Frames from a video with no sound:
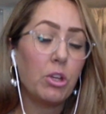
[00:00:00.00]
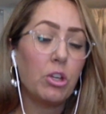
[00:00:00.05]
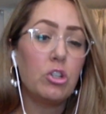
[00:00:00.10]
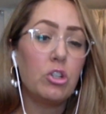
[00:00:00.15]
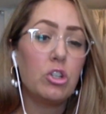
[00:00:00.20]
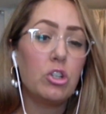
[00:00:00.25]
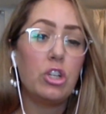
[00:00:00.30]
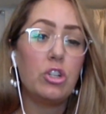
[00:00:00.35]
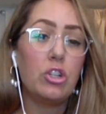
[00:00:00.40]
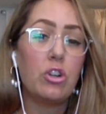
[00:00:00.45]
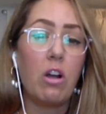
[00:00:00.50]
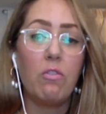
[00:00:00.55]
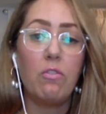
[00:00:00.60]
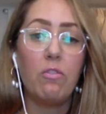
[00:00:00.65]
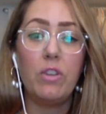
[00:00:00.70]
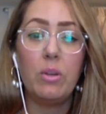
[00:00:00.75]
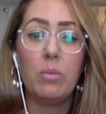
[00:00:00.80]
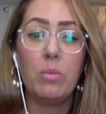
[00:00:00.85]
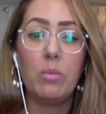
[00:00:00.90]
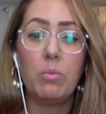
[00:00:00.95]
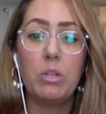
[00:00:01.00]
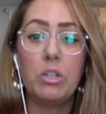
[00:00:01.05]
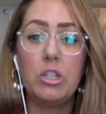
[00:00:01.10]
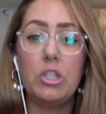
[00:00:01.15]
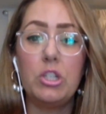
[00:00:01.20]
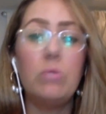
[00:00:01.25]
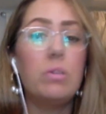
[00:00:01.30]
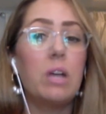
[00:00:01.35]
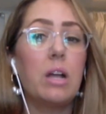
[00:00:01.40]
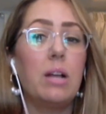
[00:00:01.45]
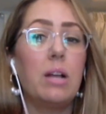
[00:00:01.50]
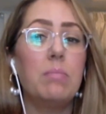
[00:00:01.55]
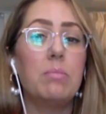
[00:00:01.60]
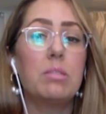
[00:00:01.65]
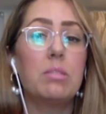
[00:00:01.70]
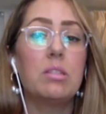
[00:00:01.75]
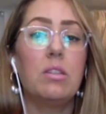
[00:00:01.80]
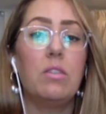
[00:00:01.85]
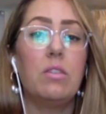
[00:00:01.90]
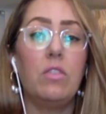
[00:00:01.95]
where you can change your outfit one to two
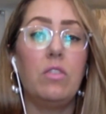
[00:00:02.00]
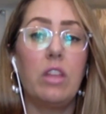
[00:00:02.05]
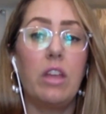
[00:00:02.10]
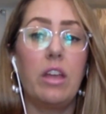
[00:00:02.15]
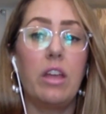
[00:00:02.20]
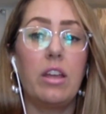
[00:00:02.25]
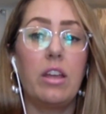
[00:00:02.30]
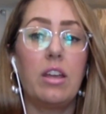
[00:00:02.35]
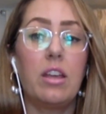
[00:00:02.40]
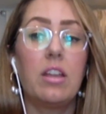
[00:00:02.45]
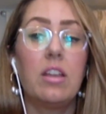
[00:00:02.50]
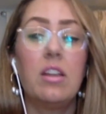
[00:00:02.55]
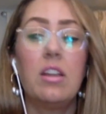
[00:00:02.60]
times if you'd like.